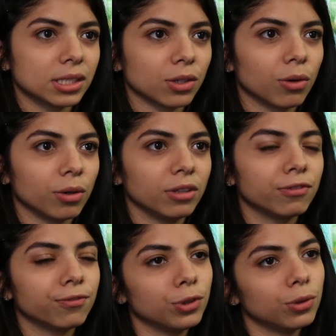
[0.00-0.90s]
so if
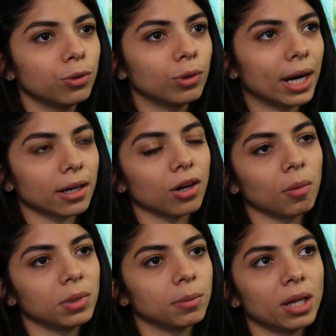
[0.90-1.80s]
you are
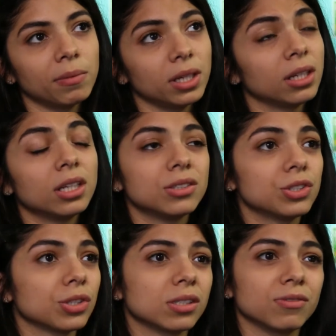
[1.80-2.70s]
coming maybe
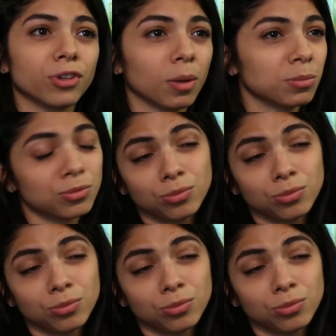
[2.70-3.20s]
just from